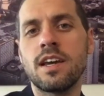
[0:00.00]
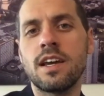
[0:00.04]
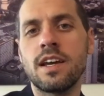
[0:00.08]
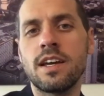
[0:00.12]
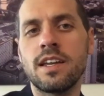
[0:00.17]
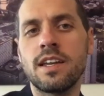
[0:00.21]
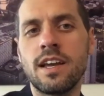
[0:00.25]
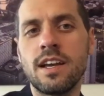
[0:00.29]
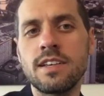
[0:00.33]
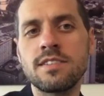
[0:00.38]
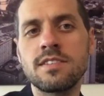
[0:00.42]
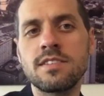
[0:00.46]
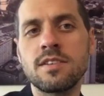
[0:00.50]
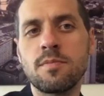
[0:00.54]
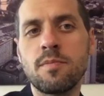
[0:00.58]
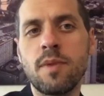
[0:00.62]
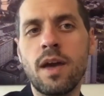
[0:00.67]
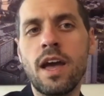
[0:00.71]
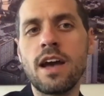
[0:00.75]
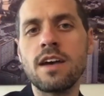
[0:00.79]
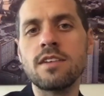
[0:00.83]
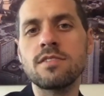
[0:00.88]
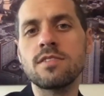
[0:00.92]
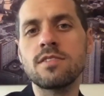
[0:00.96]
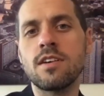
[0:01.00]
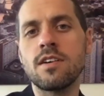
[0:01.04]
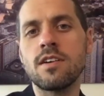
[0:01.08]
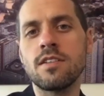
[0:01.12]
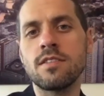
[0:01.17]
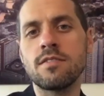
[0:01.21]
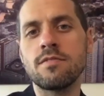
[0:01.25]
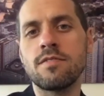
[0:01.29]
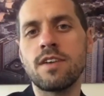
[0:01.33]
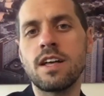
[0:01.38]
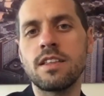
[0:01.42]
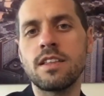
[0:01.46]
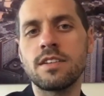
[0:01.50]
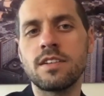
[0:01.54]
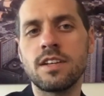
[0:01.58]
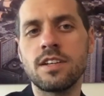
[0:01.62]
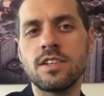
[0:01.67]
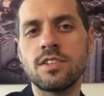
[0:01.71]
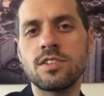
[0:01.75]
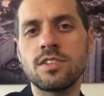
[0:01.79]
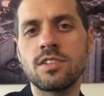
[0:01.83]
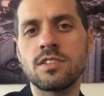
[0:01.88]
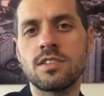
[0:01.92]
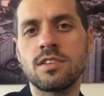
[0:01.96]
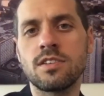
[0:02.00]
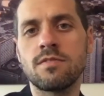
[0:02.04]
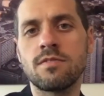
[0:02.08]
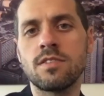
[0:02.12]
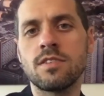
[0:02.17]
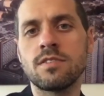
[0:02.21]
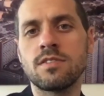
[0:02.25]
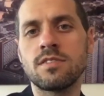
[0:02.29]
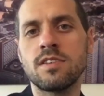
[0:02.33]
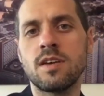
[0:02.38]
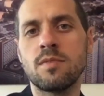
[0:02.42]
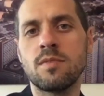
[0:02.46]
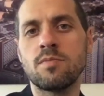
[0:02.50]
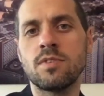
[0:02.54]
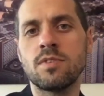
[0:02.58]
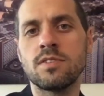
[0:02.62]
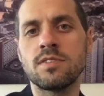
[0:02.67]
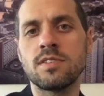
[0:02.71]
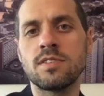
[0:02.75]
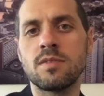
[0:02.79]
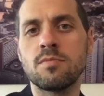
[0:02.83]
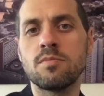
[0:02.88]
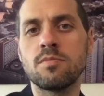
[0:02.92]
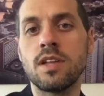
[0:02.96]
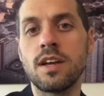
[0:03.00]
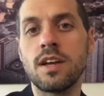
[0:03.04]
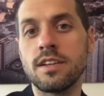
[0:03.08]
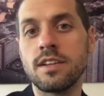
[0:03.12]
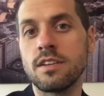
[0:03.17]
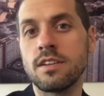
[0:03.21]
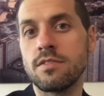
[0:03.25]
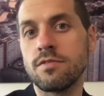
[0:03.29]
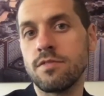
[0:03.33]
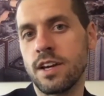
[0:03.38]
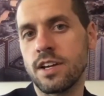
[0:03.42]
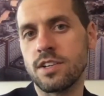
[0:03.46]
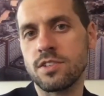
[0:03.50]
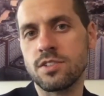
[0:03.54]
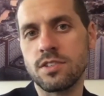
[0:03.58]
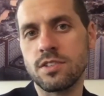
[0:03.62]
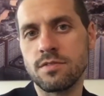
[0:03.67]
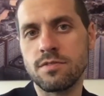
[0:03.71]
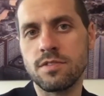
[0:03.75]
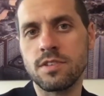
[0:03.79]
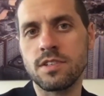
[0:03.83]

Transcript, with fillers: and has to pass all the validations of those samples in a blinded fashion,